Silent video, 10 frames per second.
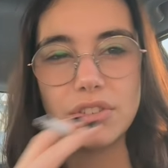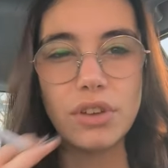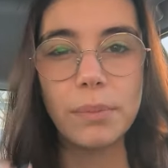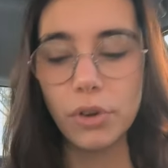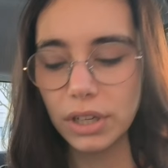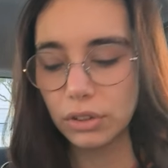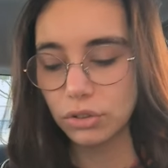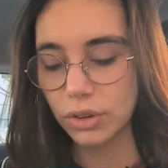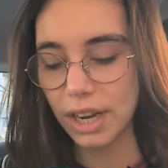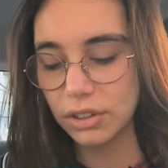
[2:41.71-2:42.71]
So I'm going to
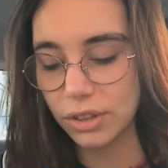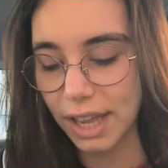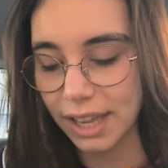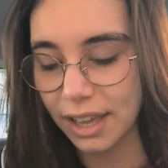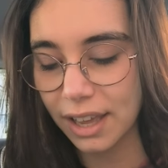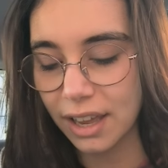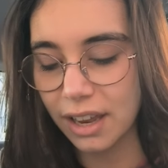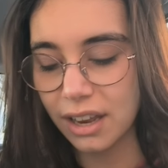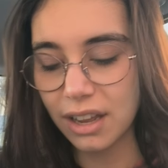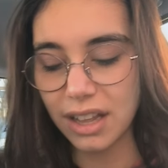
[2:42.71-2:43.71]
try to like
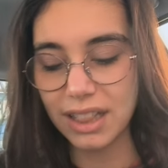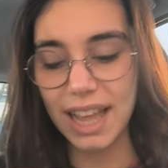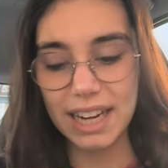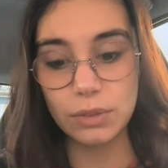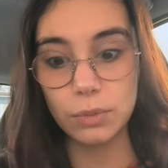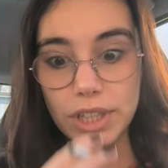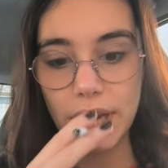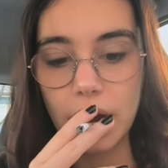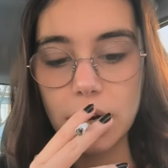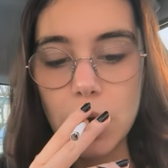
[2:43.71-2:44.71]
light it
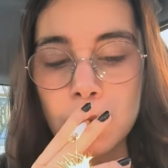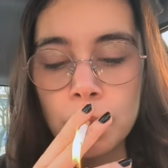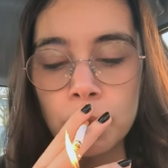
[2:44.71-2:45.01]
really hard.